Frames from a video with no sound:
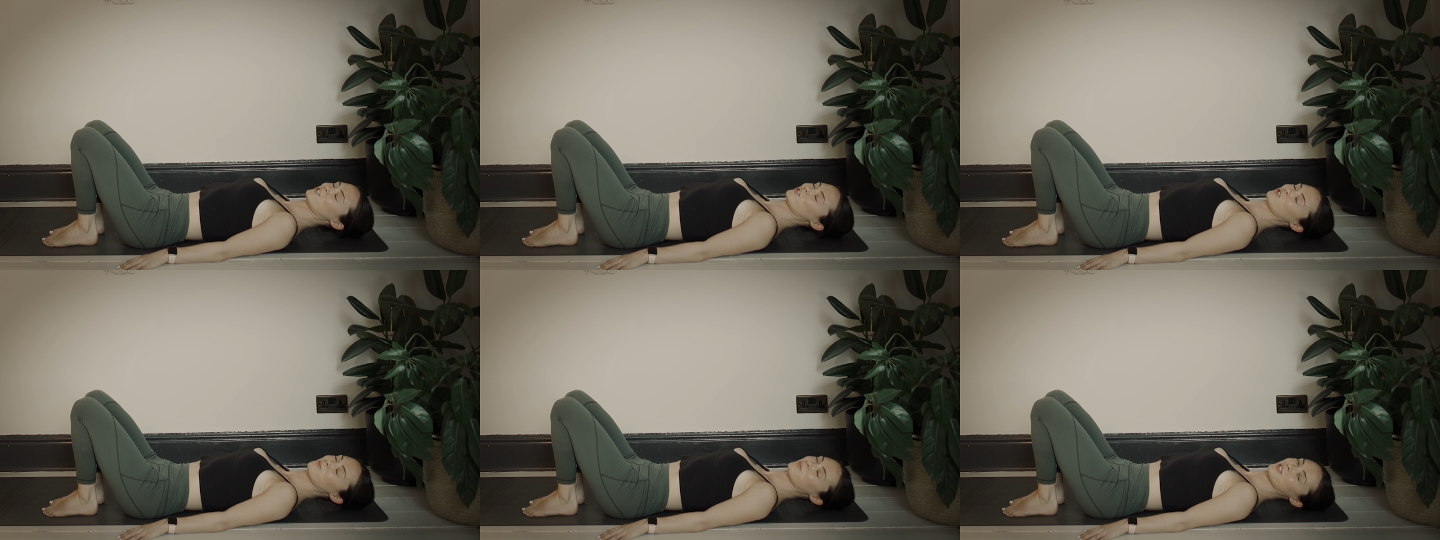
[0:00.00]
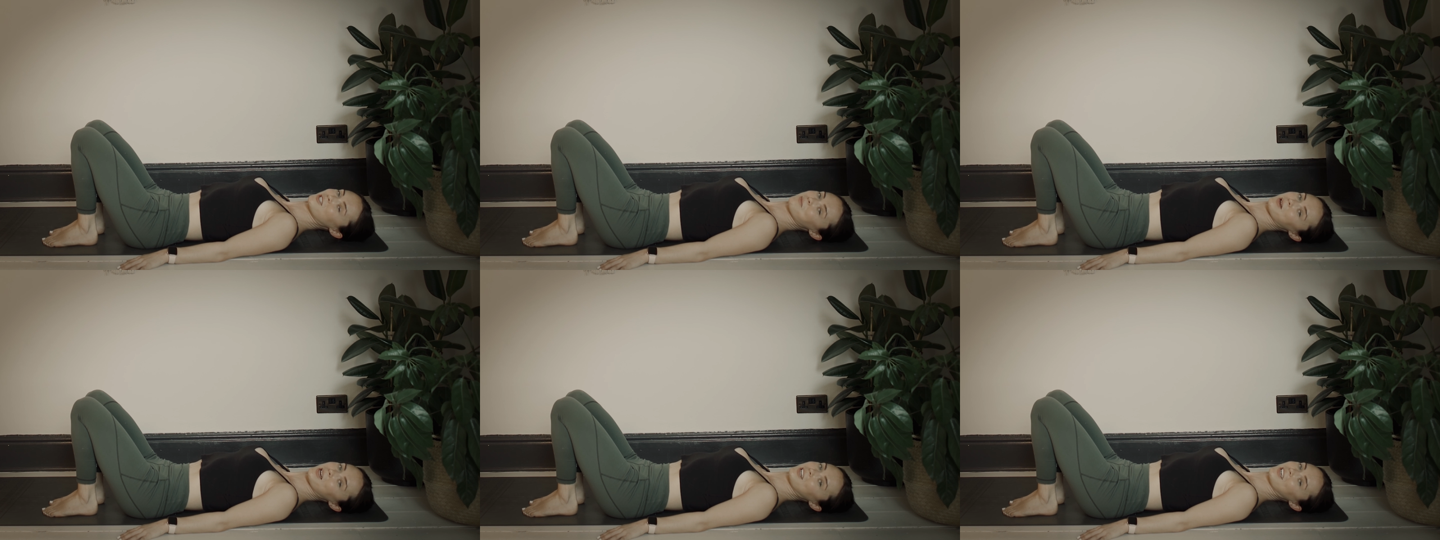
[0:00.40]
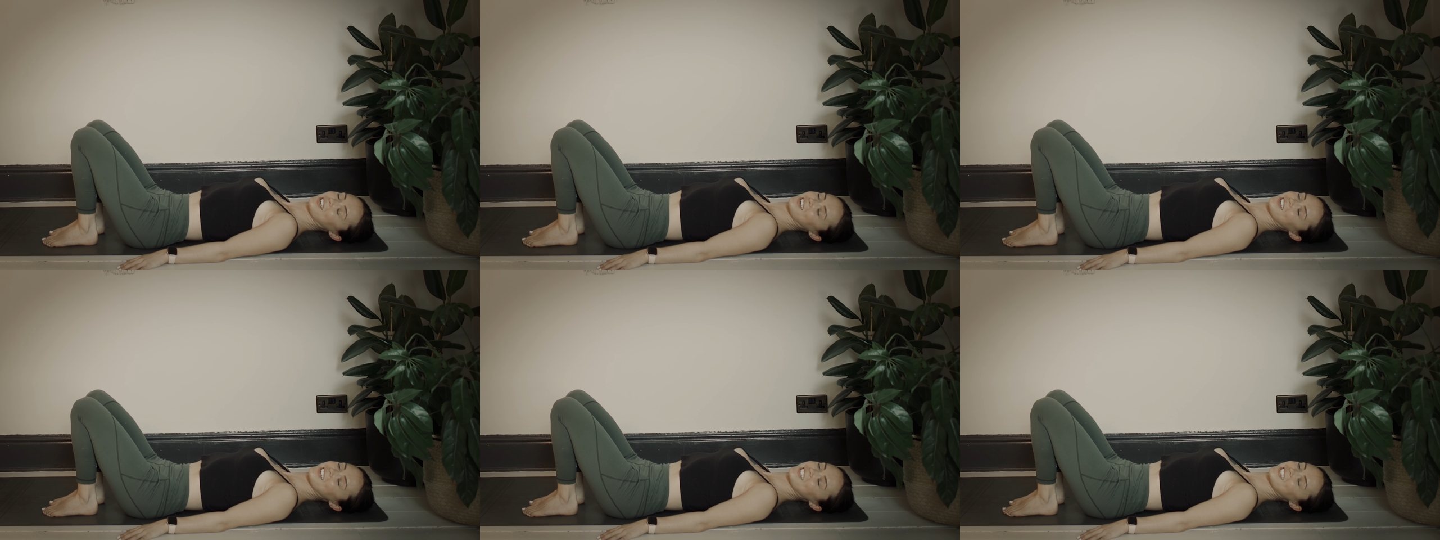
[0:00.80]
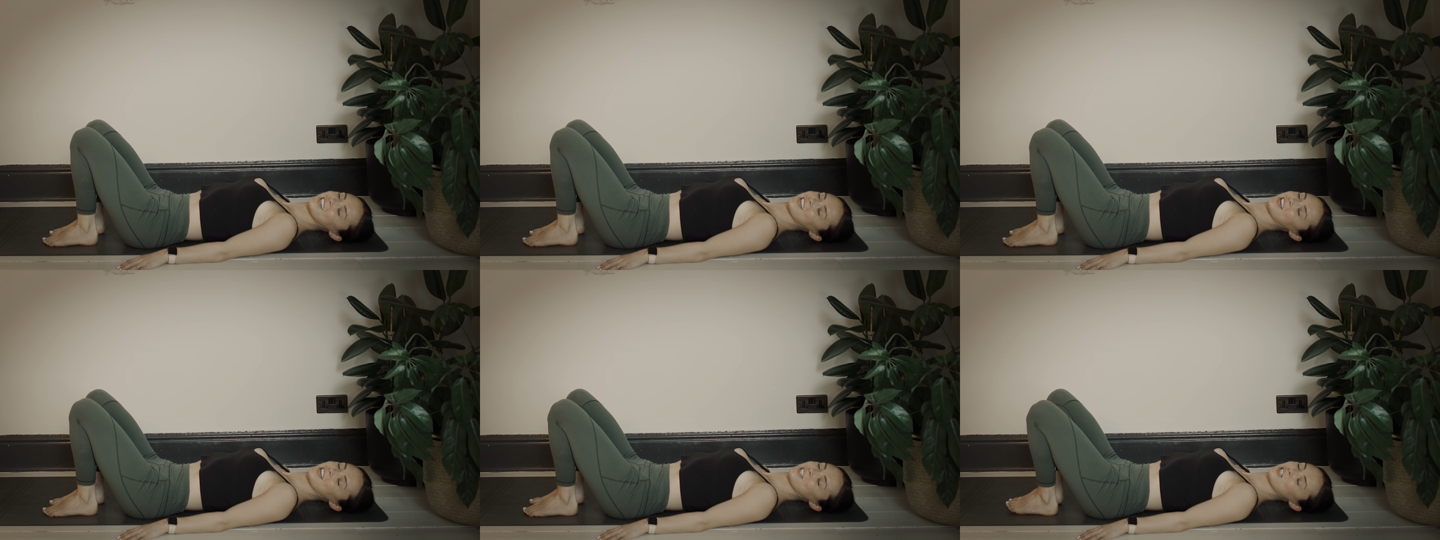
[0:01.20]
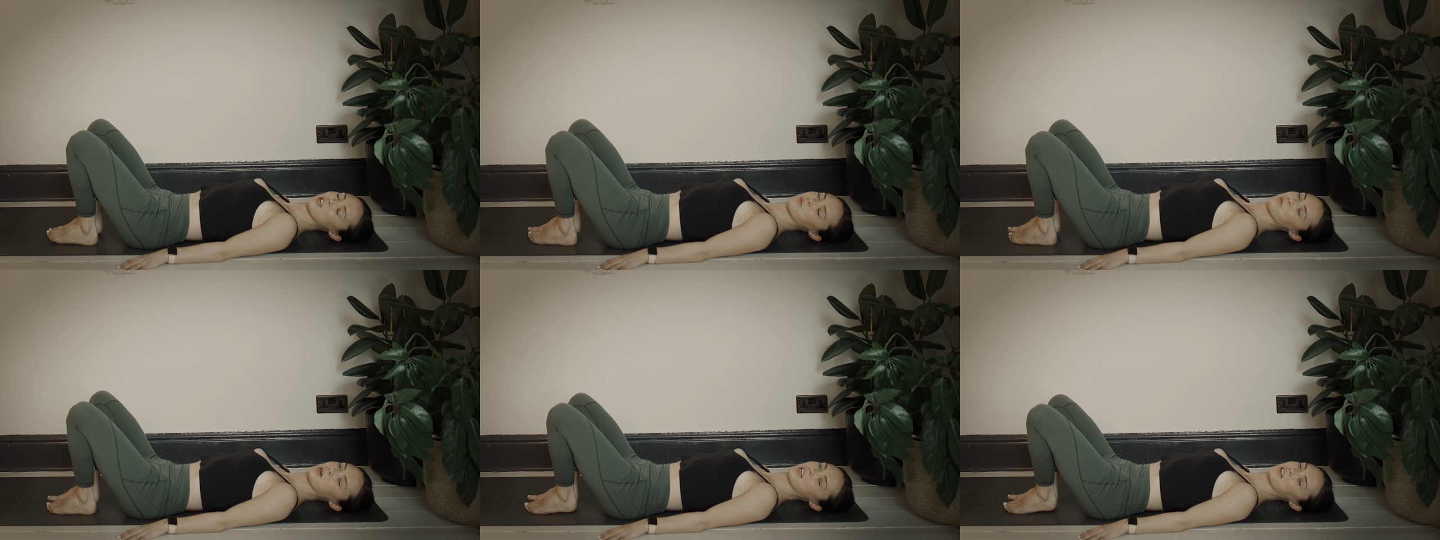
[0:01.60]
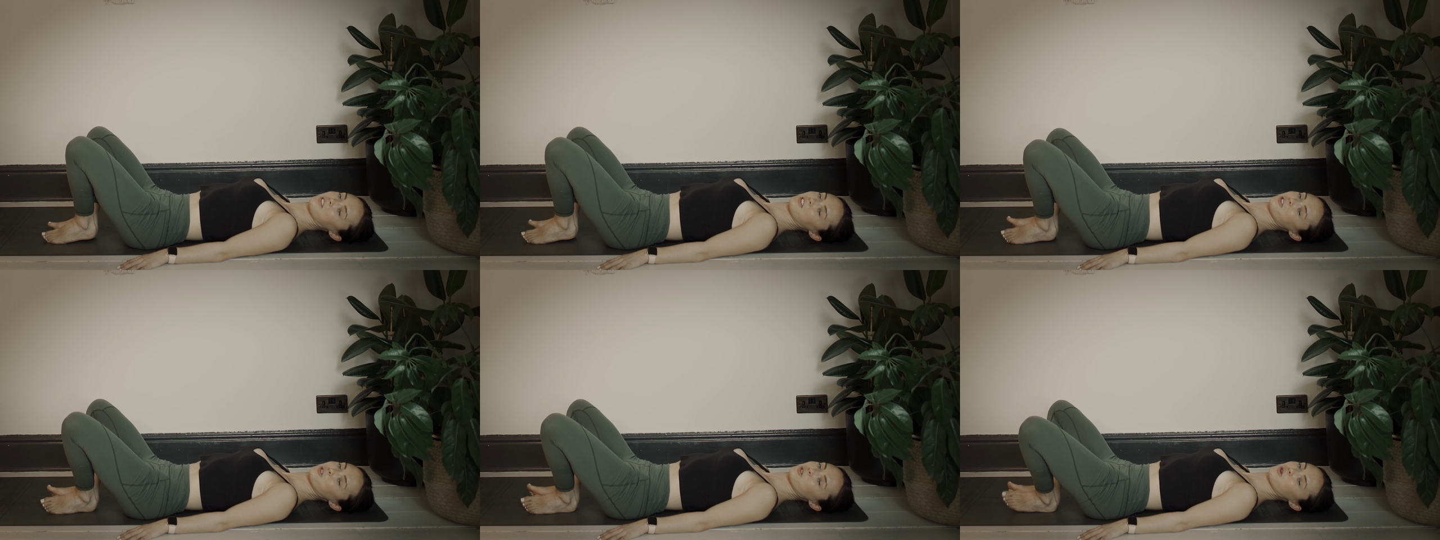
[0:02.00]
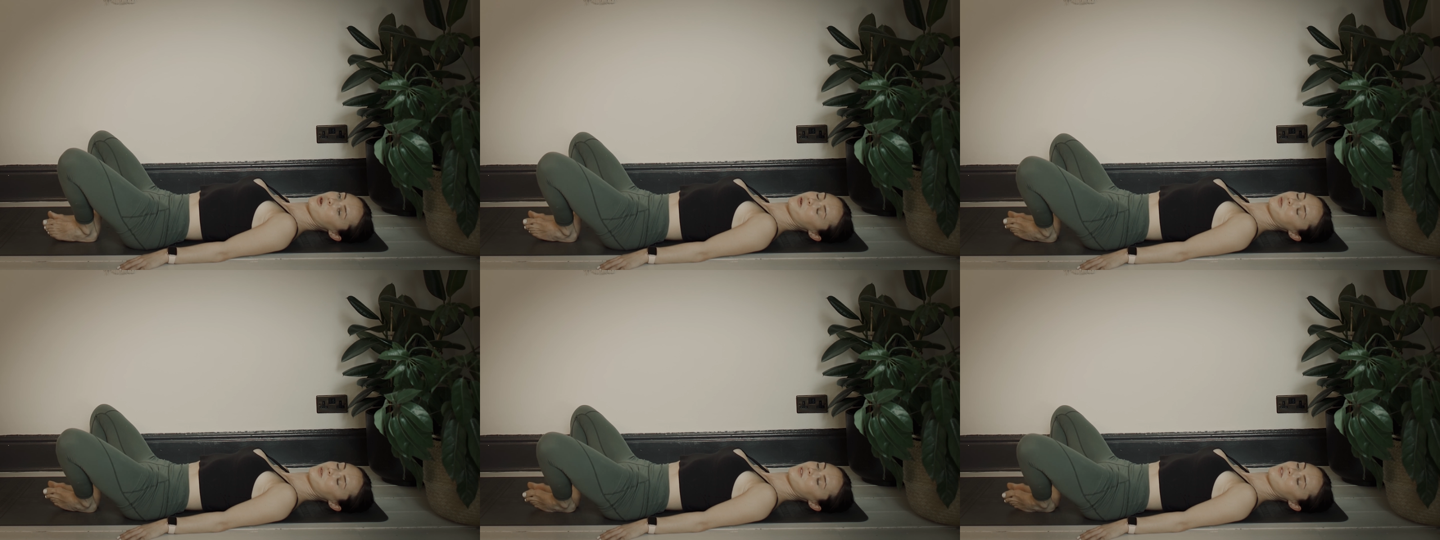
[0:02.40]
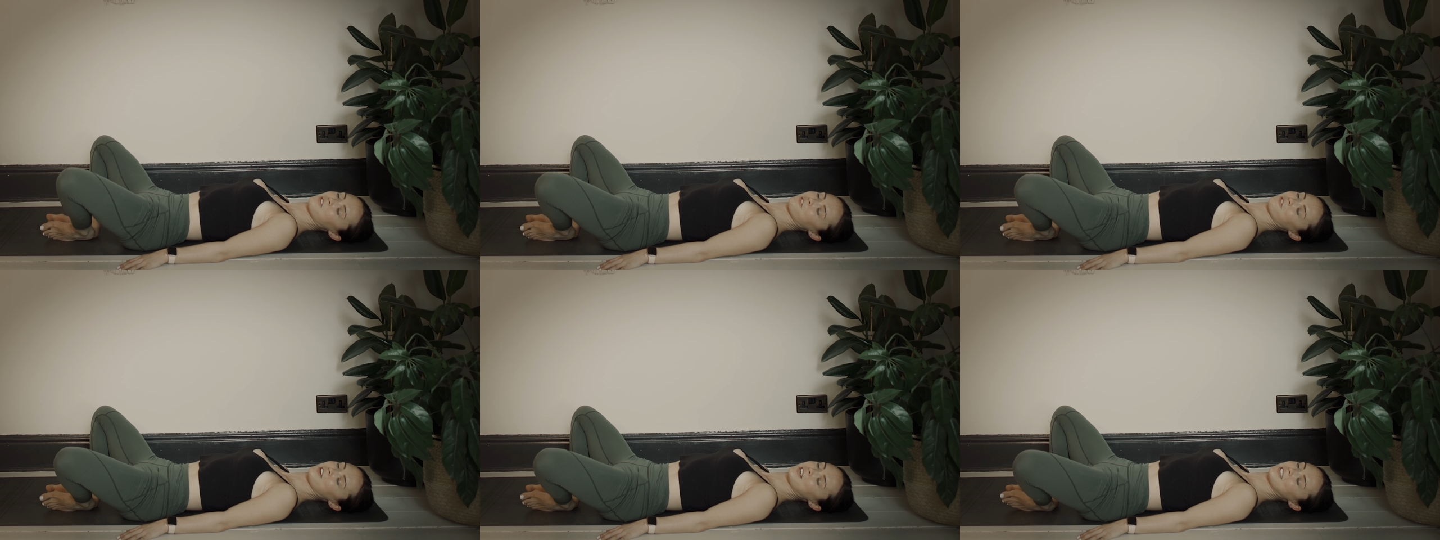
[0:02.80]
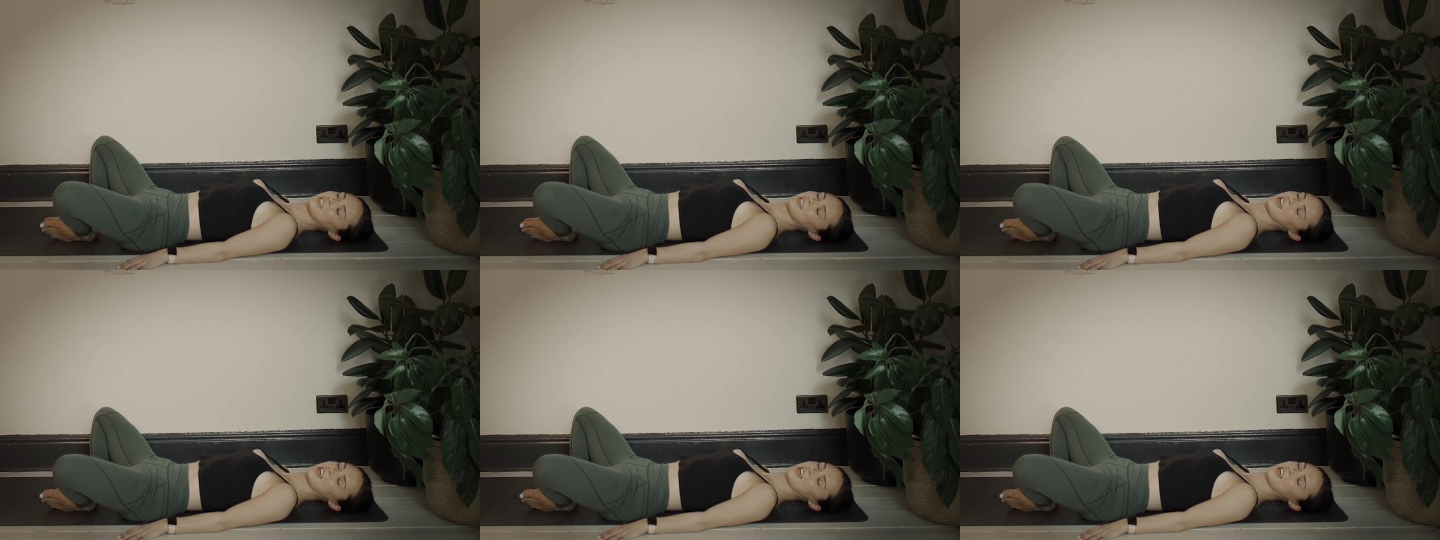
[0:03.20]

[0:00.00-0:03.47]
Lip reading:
[unreadable: no face in view]